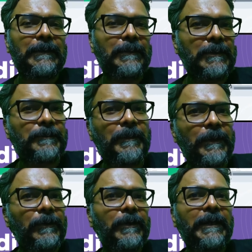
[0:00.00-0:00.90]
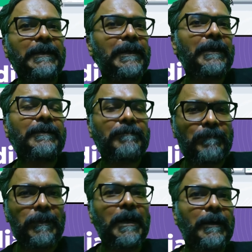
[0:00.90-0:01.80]
this particular entire
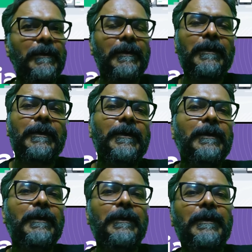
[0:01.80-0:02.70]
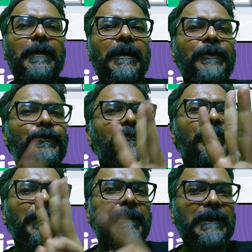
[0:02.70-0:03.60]
plan into
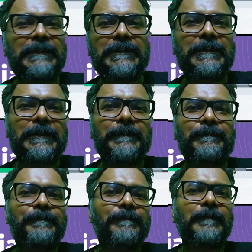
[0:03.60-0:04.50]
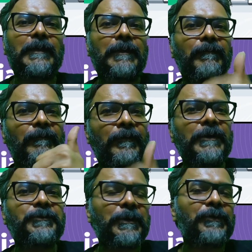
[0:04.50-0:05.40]
three parts.
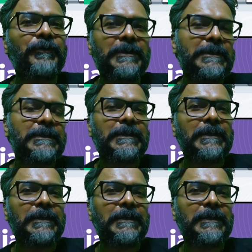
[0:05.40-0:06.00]
First one, students,